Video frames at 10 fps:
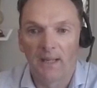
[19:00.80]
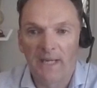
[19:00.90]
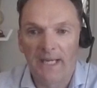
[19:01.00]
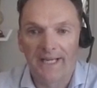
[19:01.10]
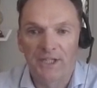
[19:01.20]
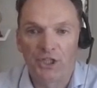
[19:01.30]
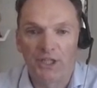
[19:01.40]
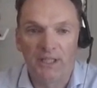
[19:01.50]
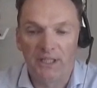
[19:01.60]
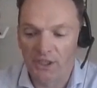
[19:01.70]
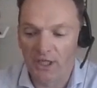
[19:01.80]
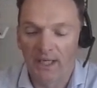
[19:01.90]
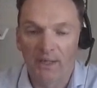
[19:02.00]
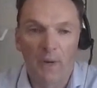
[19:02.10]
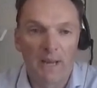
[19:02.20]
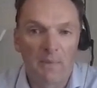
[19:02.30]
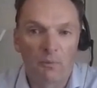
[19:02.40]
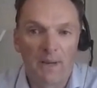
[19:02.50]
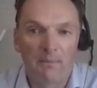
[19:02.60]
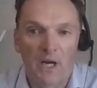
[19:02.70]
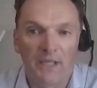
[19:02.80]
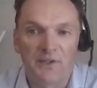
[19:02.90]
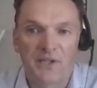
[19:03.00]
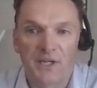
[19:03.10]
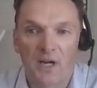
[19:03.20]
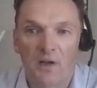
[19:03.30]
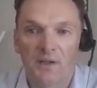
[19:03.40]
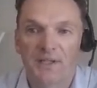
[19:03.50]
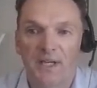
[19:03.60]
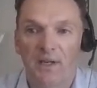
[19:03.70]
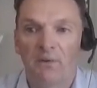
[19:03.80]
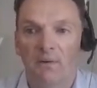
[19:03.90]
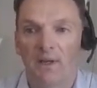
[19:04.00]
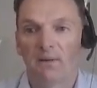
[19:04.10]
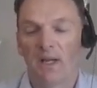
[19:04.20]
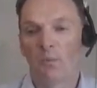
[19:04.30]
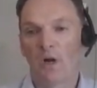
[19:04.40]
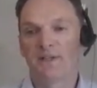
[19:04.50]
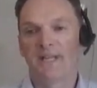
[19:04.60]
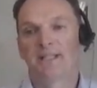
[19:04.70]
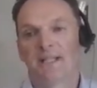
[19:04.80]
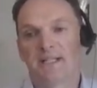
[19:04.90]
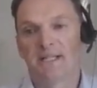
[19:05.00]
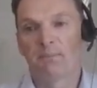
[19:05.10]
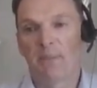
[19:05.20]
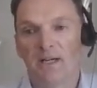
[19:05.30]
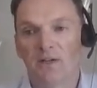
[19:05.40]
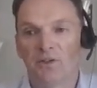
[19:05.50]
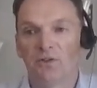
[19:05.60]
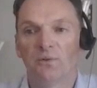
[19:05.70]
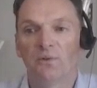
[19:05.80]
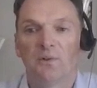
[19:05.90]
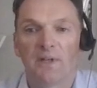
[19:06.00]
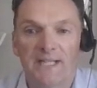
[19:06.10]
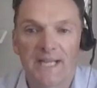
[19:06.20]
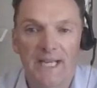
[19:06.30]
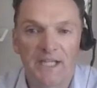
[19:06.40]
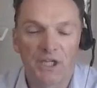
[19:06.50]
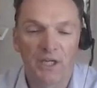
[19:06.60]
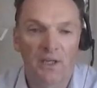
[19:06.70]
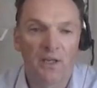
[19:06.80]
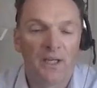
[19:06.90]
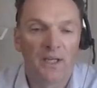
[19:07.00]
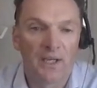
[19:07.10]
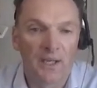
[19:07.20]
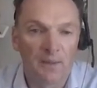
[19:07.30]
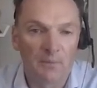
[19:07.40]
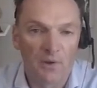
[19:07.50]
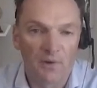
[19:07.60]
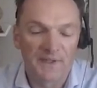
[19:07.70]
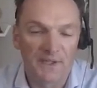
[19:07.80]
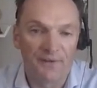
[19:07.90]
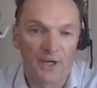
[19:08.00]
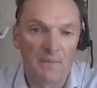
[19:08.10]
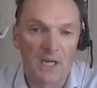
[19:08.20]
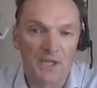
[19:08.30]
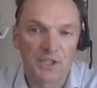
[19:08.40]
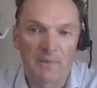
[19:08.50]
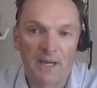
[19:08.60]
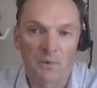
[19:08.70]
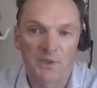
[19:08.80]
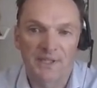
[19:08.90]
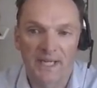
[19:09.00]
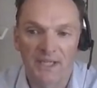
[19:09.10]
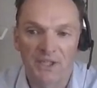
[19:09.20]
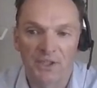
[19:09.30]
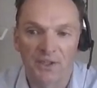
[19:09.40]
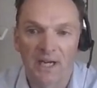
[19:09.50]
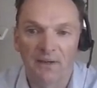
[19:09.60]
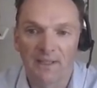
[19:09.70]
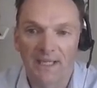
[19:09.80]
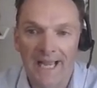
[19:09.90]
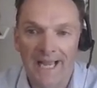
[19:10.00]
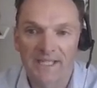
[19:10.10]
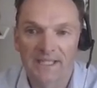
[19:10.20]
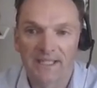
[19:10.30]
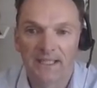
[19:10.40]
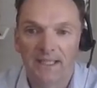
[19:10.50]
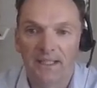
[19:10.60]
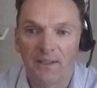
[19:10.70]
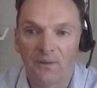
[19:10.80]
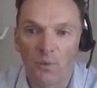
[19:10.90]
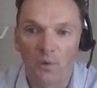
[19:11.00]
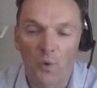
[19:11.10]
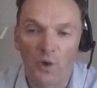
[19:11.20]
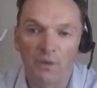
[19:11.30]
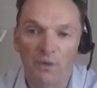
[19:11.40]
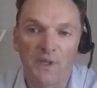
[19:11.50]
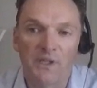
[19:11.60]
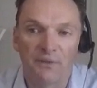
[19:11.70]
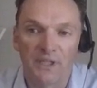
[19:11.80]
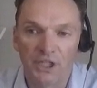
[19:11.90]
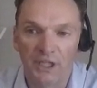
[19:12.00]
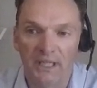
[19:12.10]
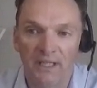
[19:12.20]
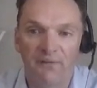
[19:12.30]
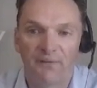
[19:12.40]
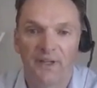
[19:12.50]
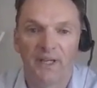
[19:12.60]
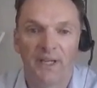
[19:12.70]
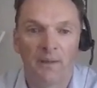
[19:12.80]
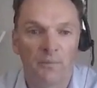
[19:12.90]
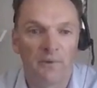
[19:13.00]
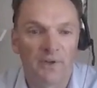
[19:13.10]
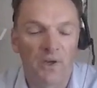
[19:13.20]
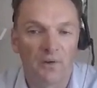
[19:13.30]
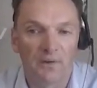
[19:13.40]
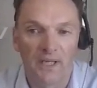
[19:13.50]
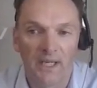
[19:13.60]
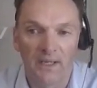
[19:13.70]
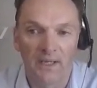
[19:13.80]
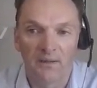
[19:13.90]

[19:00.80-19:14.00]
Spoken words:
ESG journey, where might you start? So whilst that does depend on your organisation, obviously very much about what stage you're currently at, and what you want to achieve, we've got here